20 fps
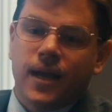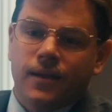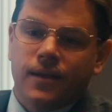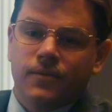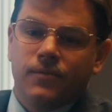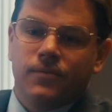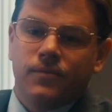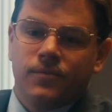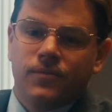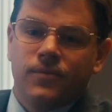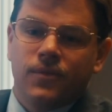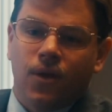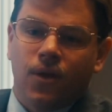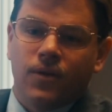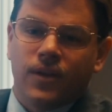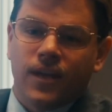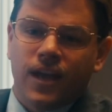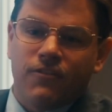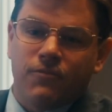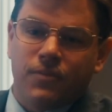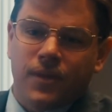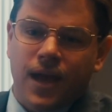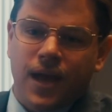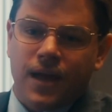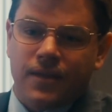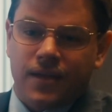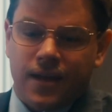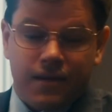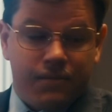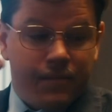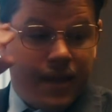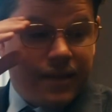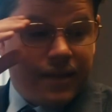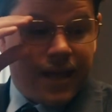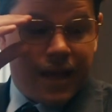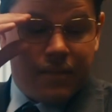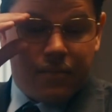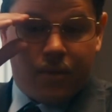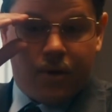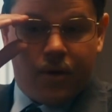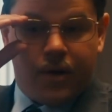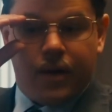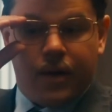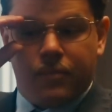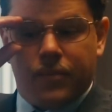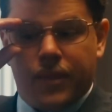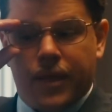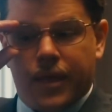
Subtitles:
Shunned by the corporate community, they